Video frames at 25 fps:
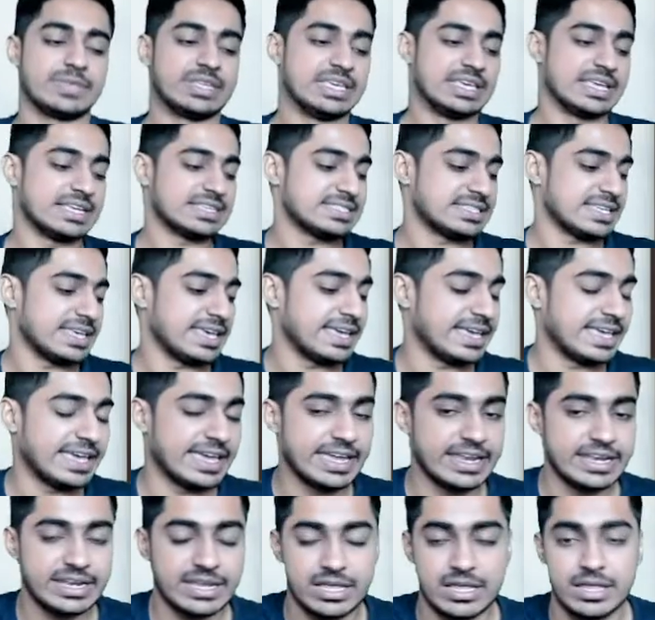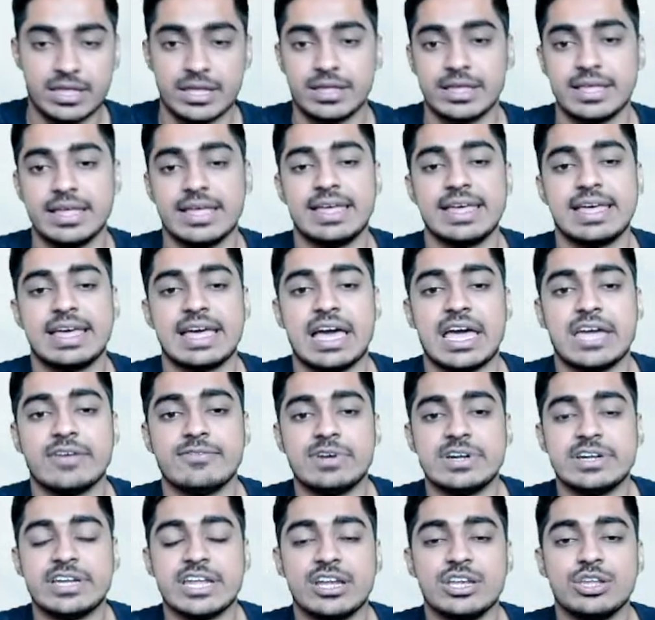Yes, again, I
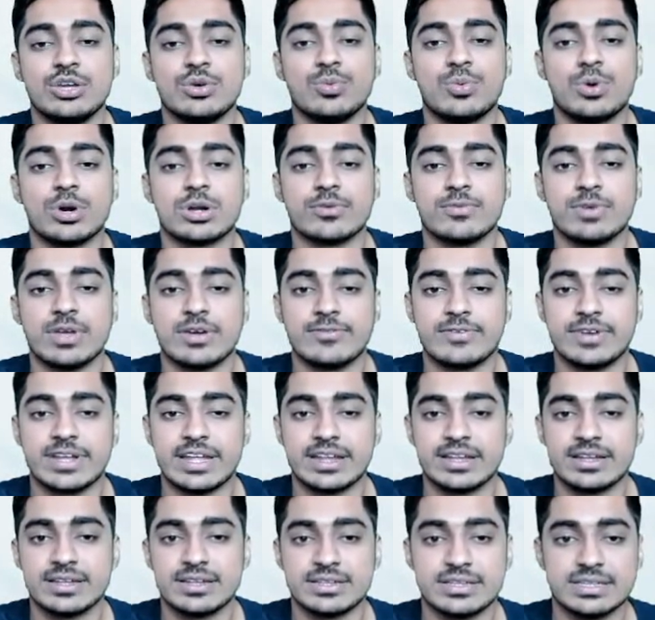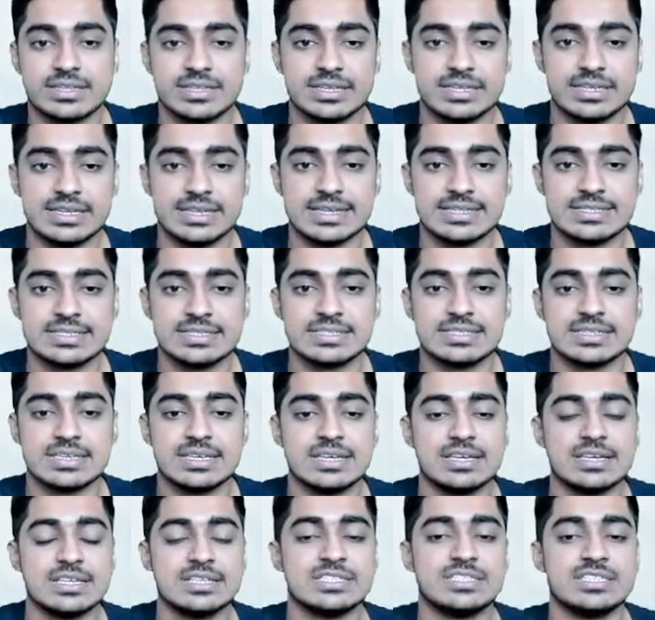will tell you what we have done. Yes,
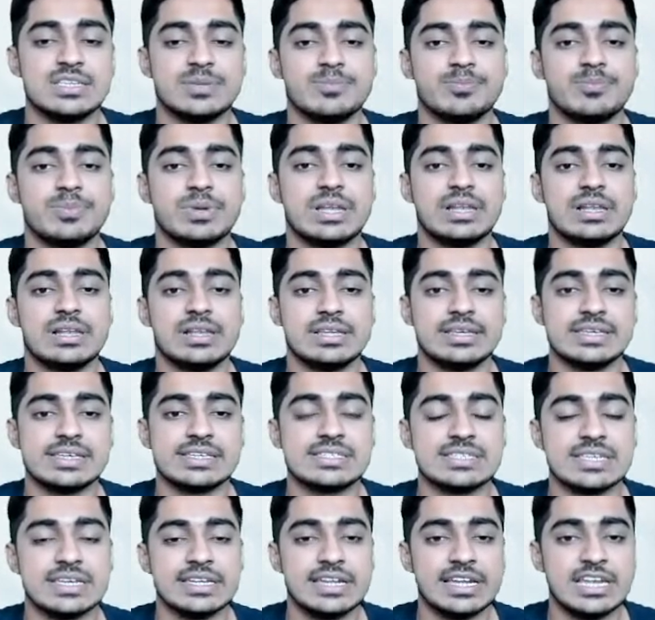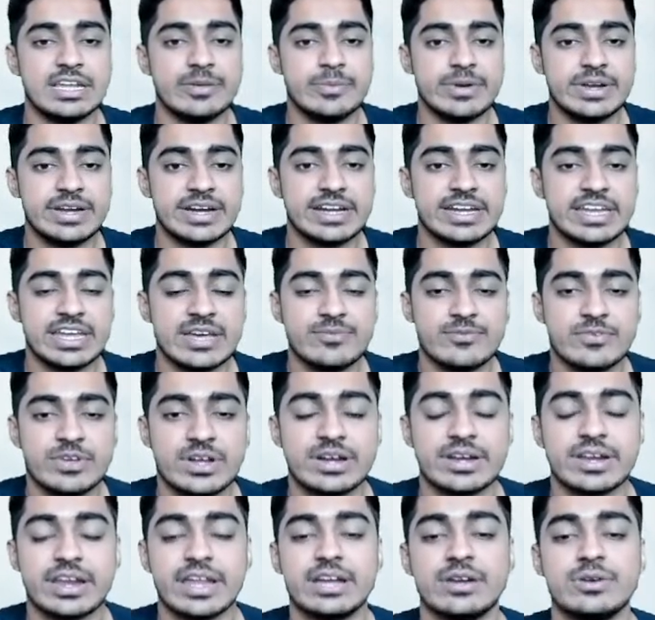simple. Yes, in a limited time, we
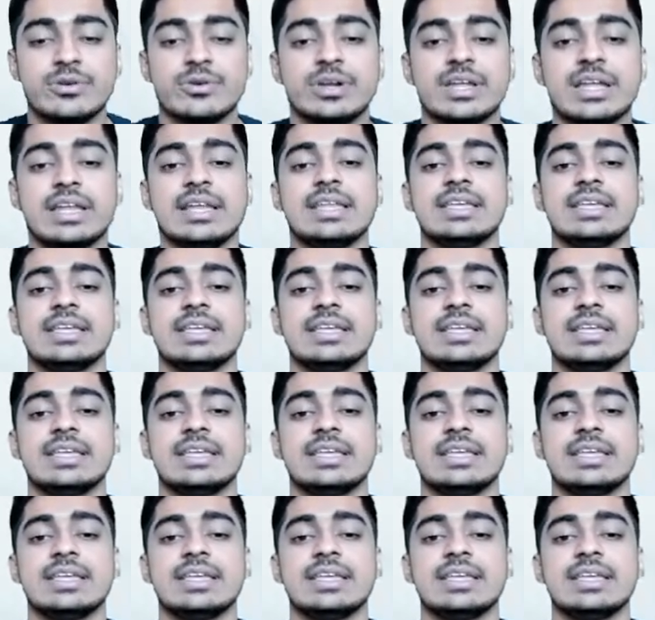are trying to tell.